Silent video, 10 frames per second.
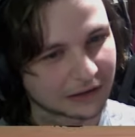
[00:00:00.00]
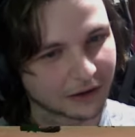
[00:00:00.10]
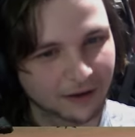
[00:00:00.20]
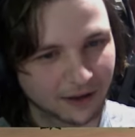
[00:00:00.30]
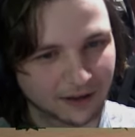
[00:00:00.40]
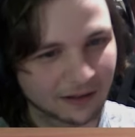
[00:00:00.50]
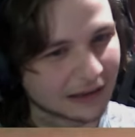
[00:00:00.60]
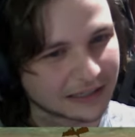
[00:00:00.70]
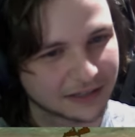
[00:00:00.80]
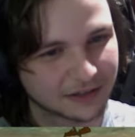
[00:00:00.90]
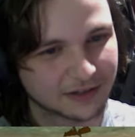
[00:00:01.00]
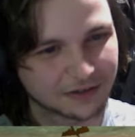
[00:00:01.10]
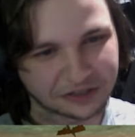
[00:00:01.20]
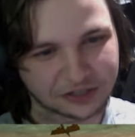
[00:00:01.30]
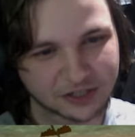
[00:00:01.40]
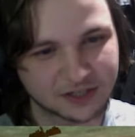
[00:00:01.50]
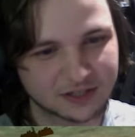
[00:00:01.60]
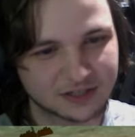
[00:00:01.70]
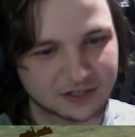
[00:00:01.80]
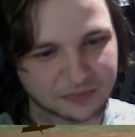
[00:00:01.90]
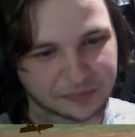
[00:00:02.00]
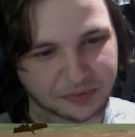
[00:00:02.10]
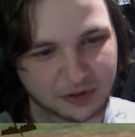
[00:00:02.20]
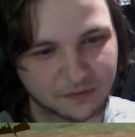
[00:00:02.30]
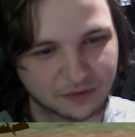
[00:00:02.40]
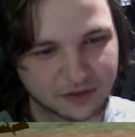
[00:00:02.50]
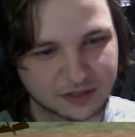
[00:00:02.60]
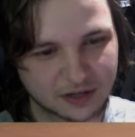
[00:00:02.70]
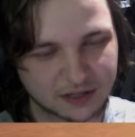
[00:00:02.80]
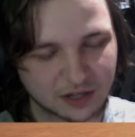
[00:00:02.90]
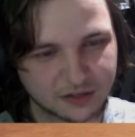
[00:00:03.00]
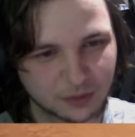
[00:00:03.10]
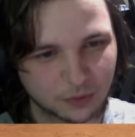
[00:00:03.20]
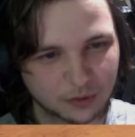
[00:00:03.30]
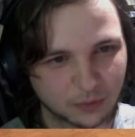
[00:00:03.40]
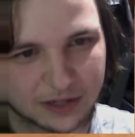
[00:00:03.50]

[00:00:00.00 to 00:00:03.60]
Oh, hey, look. You look just as beautiful as us. Also, wait,